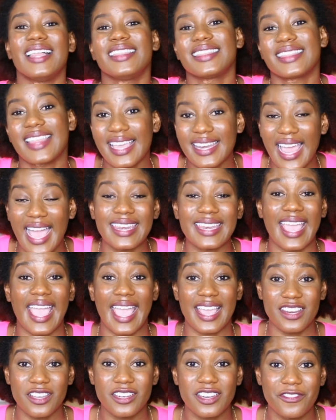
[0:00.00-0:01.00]
And then at the
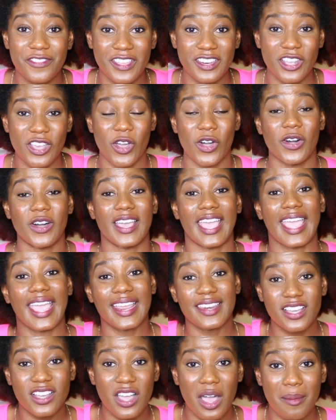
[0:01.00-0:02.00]
end of the video,
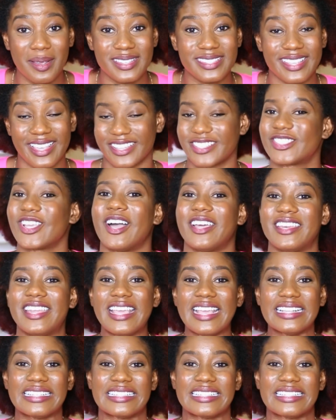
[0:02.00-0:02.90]
in the comment section,